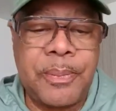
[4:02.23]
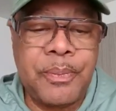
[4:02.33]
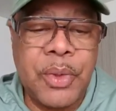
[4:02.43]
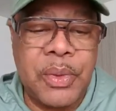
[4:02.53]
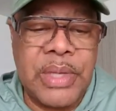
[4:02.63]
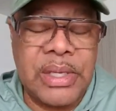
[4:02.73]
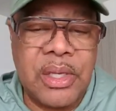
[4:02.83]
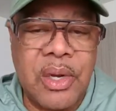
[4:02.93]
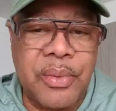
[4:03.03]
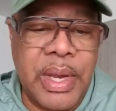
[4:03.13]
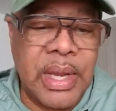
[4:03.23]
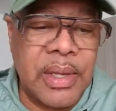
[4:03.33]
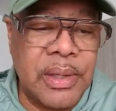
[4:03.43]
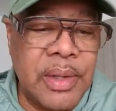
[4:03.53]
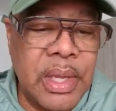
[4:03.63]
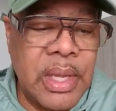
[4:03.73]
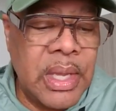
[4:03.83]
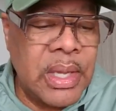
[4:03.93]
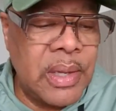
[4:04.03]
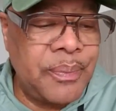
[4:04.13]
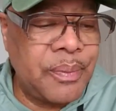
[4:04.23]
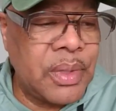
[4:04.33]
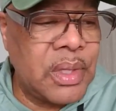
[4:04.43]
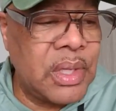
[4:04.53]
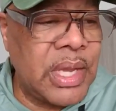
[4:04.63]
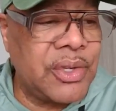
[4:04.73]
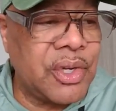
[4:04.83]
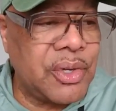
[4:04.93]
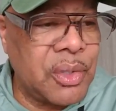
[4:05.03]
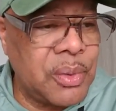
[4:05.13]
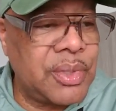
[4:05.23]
When Dr. Karanga introduced